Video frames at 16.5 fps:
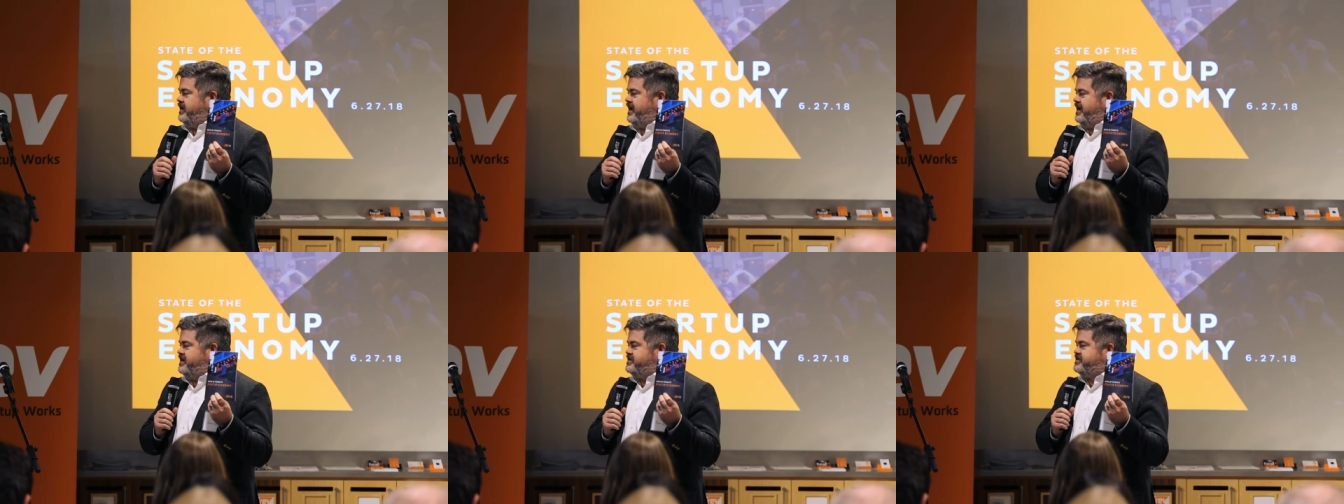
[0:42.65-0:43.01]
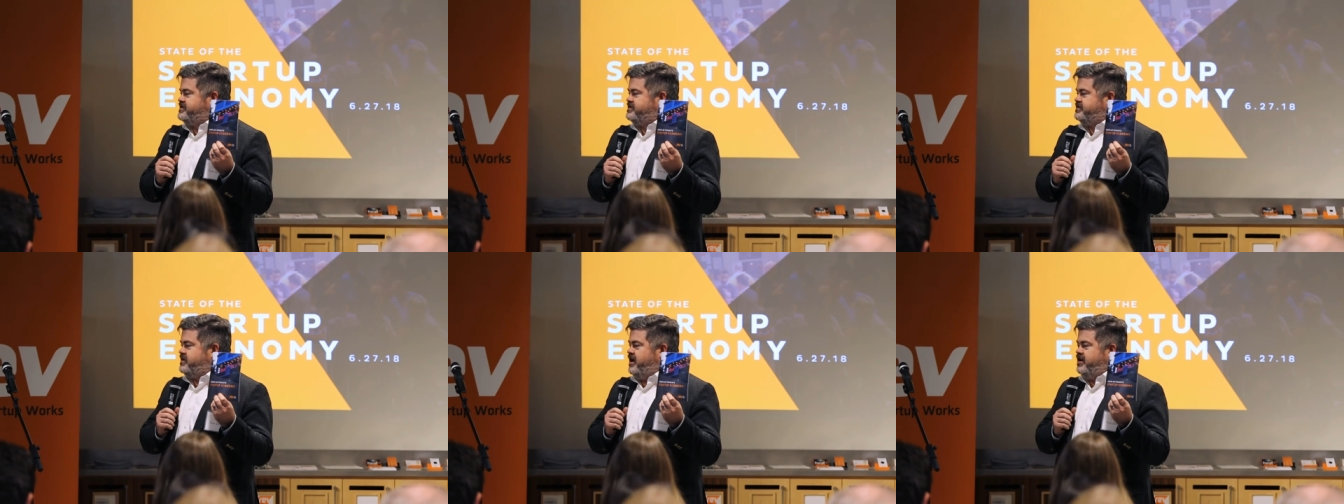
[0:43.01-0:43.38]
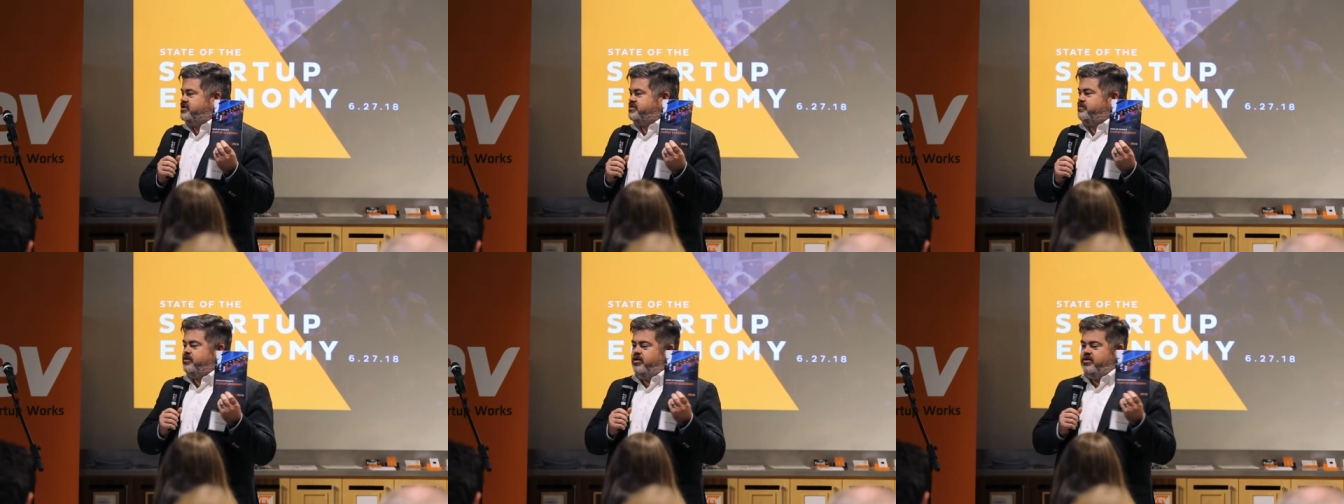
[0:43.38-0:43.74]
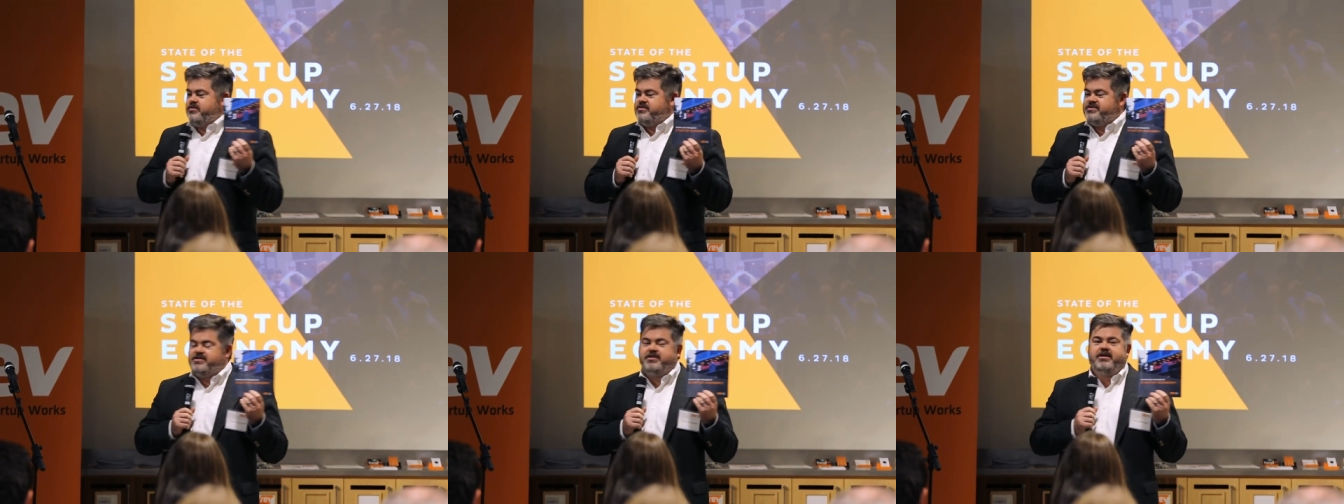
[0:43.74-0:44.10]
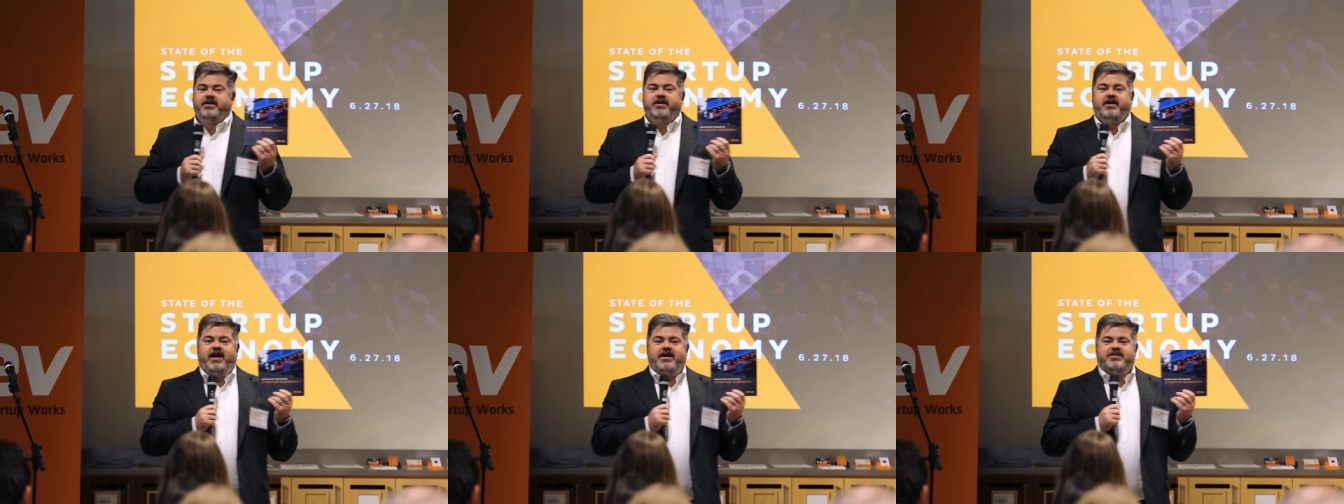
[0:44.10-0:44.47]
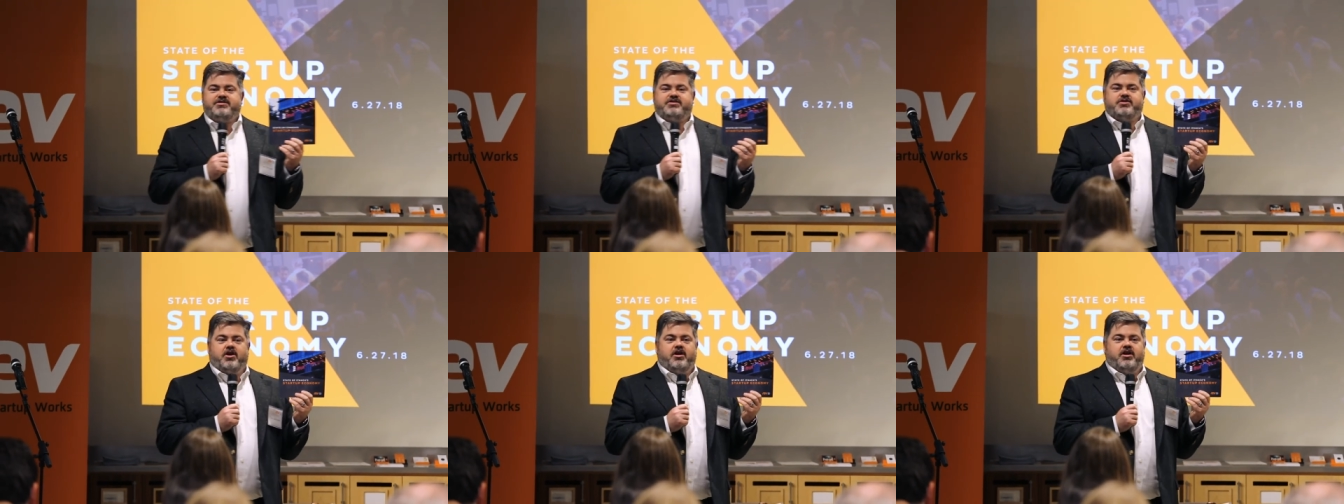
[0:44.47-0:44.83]
as entrepreneurs and
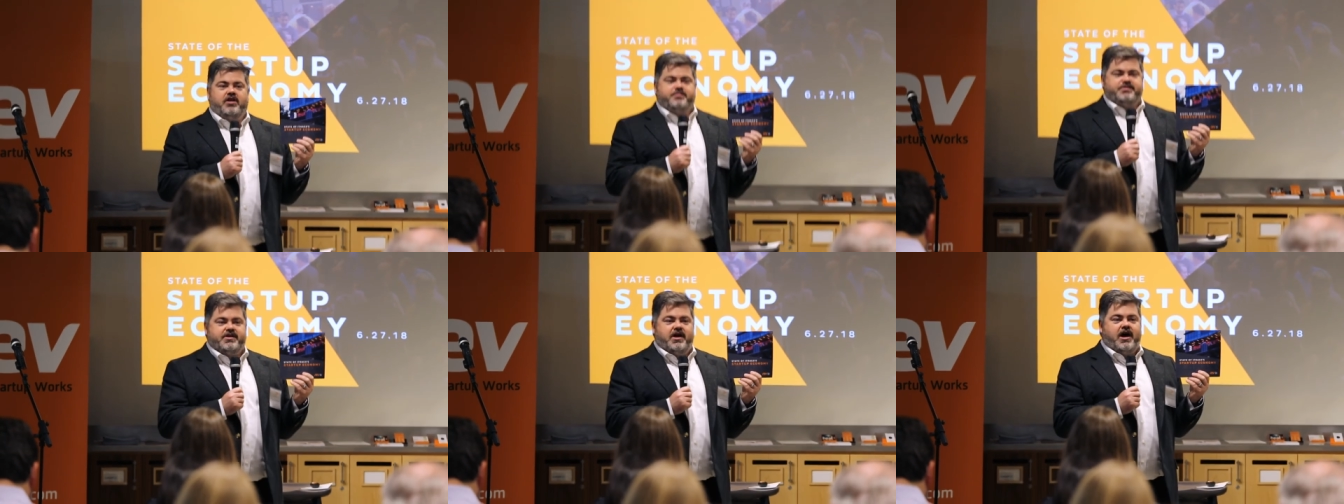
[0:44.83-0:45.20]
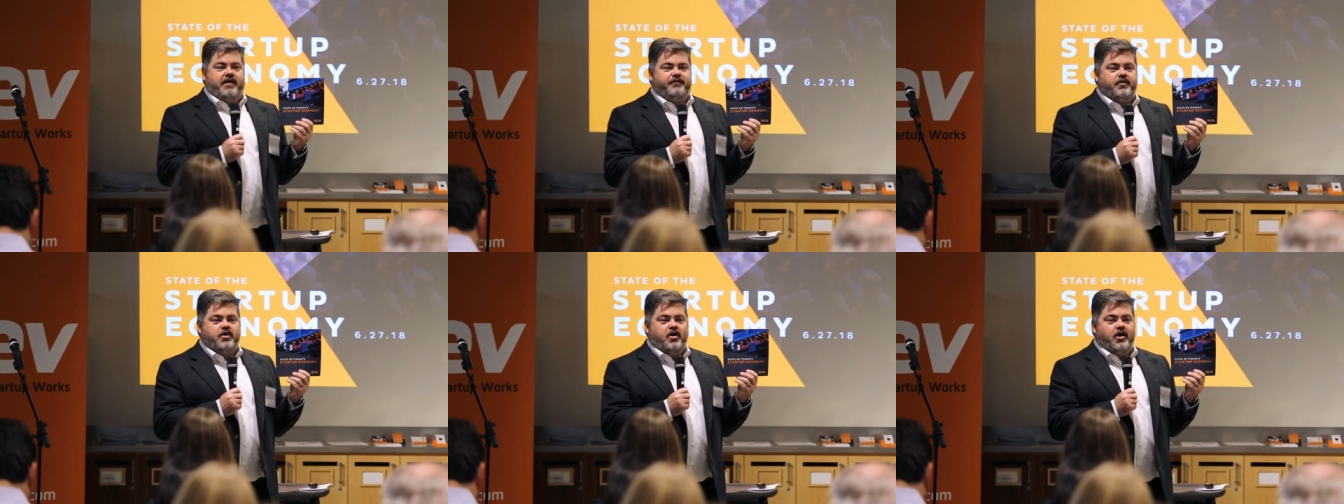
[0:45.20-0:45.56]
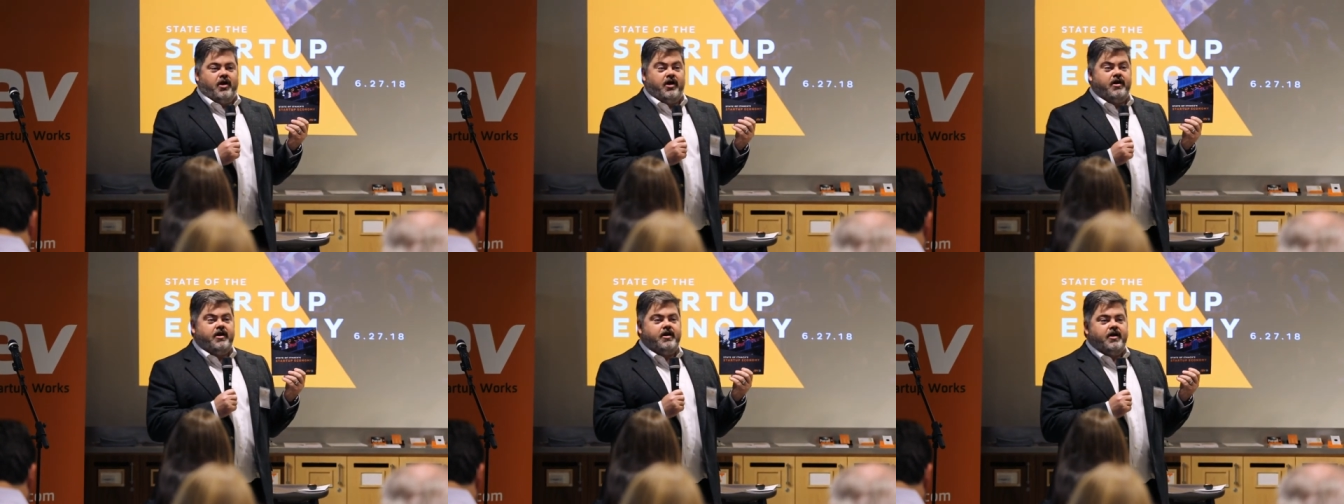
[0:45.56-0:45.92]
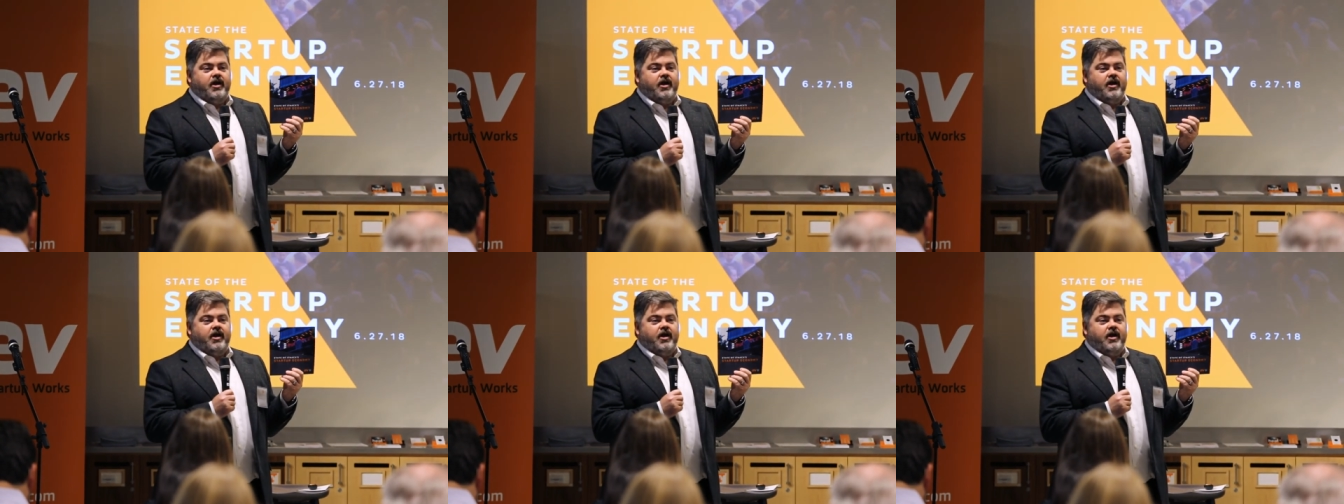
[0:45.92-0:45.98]
startups often are.